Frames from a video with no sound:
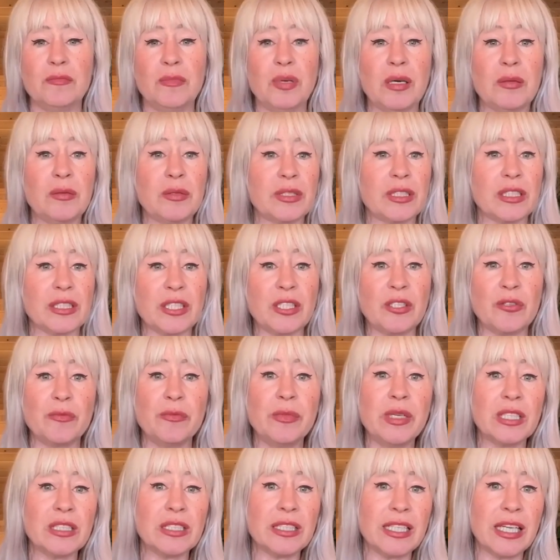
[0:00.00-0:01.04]
publicly
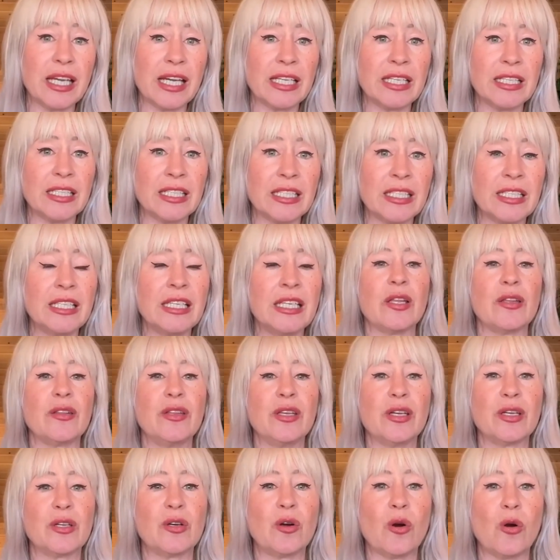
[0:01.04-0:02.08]
humiliated.
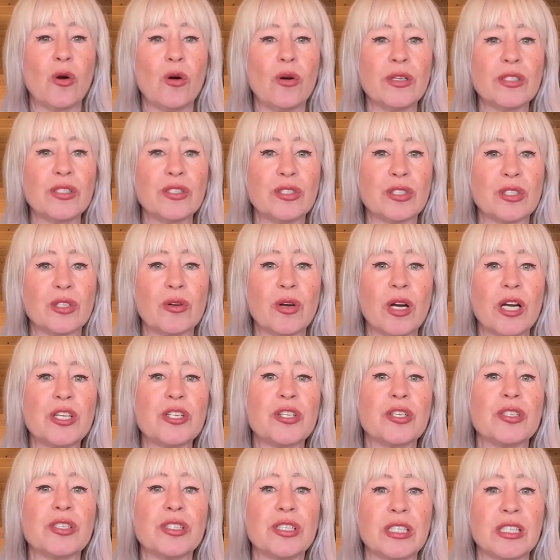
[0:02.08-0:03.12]
The goal is to
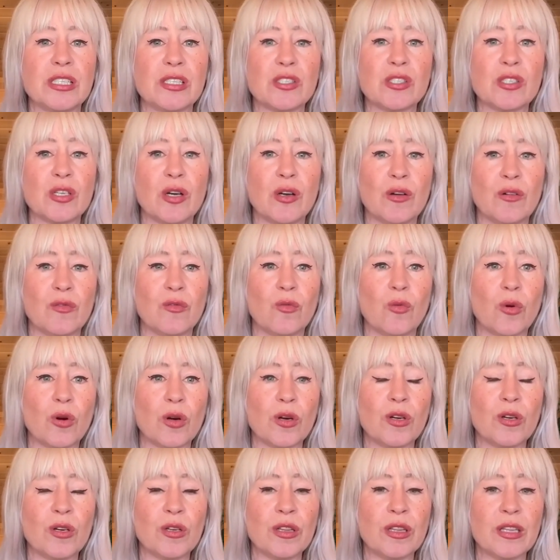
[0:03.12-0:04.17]
crush your sense of
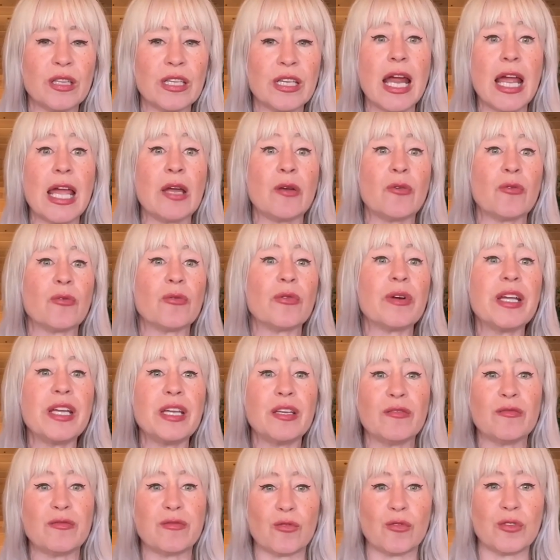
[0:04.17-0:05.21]
worth and
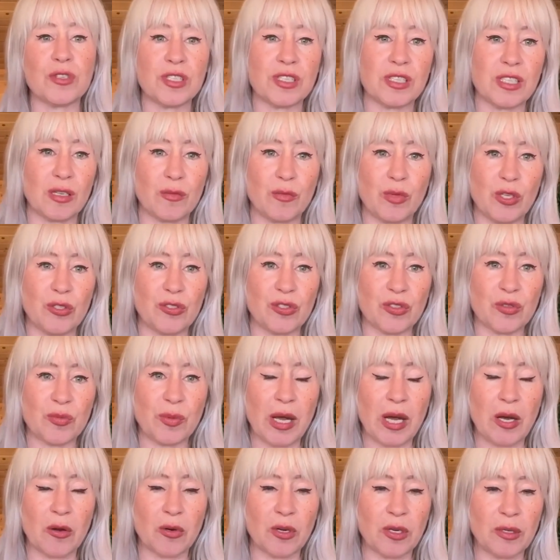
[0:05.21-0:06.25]
reinforce the abuser's
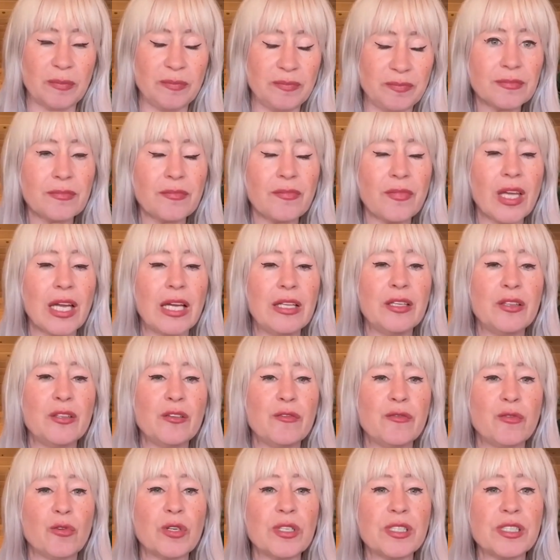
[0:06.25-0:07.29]
power. And then the
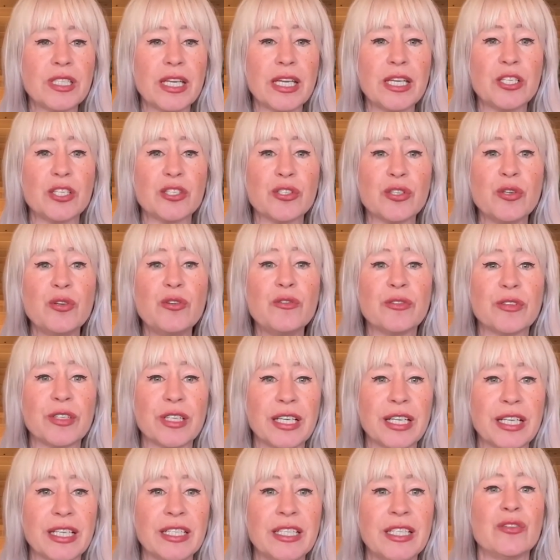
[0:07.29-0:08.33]
4th stage is
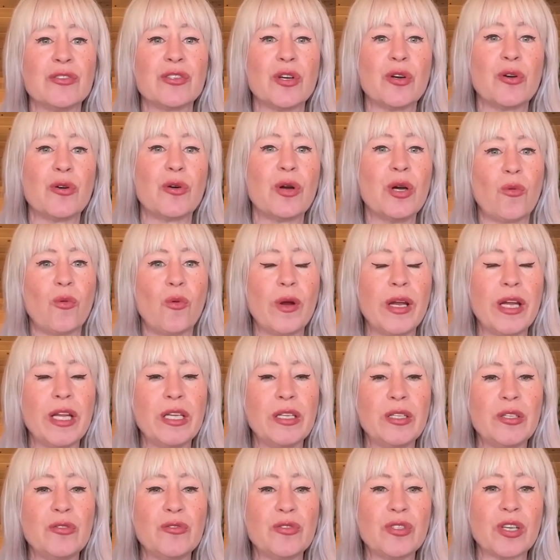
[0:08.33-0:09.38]
hoovering. So
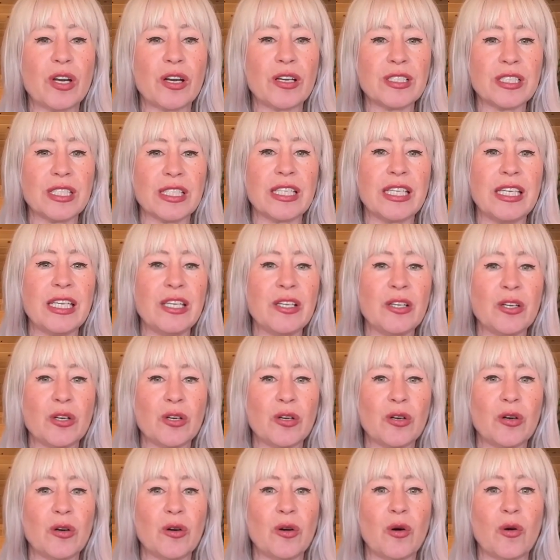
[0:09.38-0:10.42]
when you start to heal,
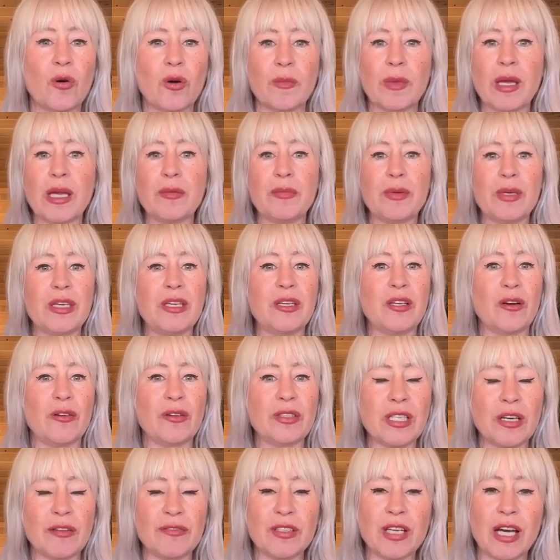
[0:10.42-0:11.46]
or maybe,
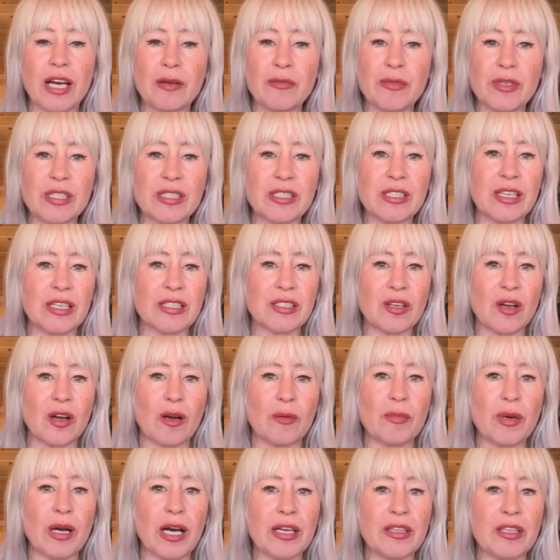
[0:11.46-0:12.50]
enough time has
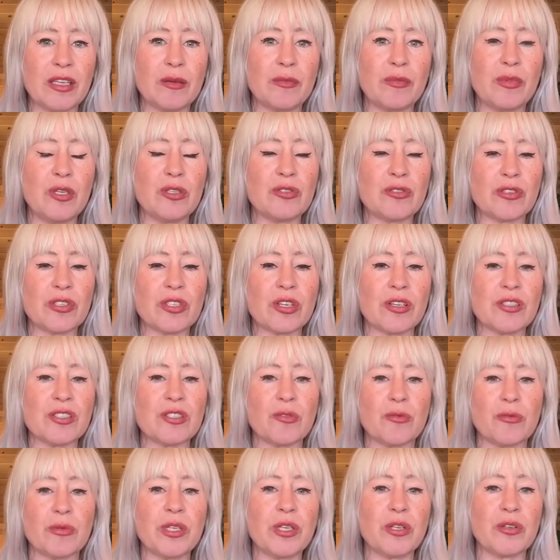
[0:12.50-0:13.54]
gone by, the abuser starts
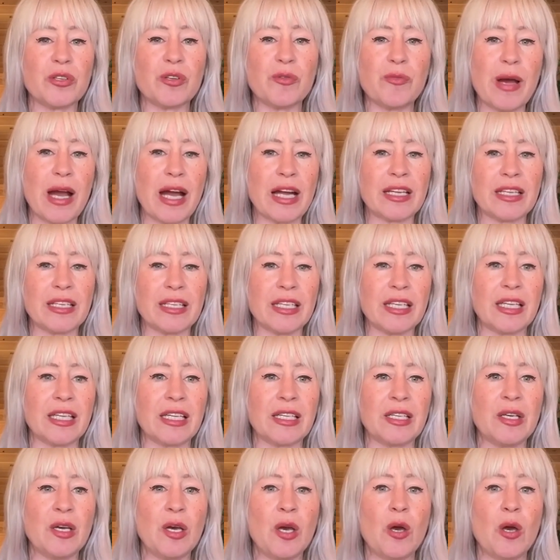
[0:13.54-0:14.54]
to reel you back in